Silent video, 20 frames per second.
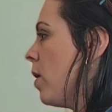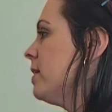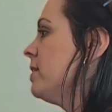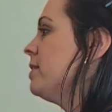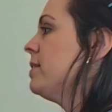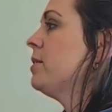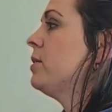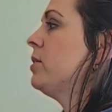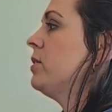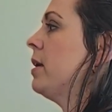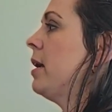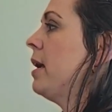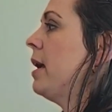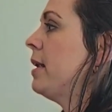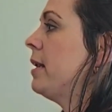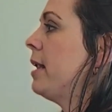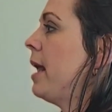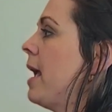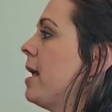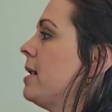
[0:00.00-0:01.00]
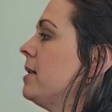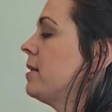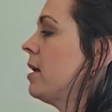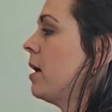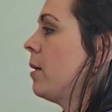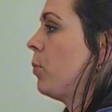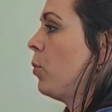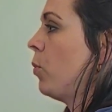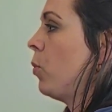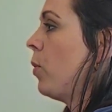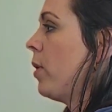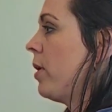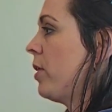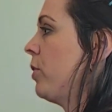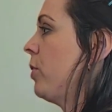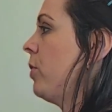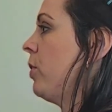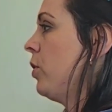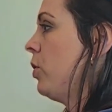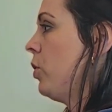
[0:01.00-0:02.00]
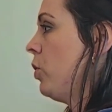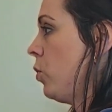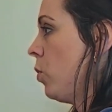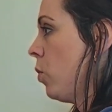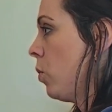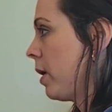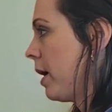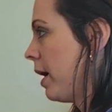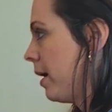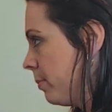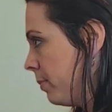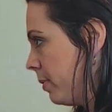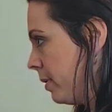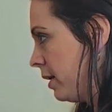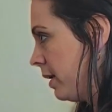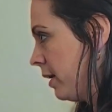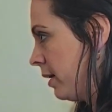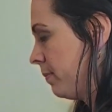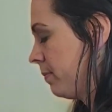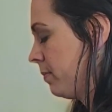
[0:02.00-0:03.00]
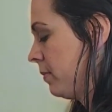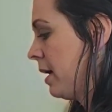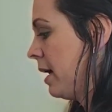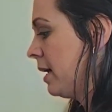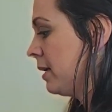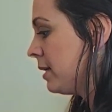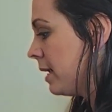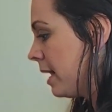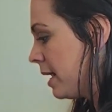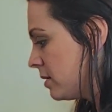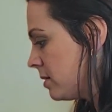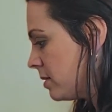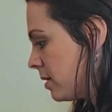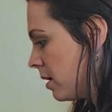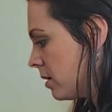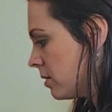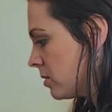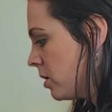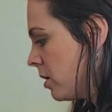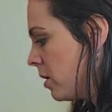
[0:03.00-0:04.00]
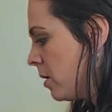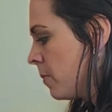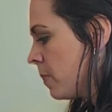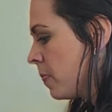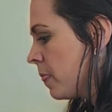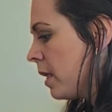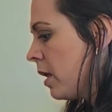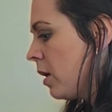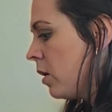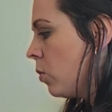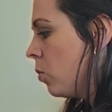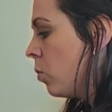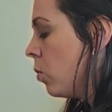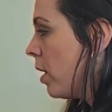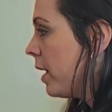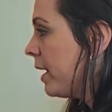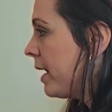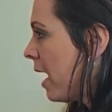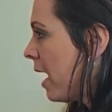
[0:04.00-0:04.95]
Once it ends up with your company at Netcells, what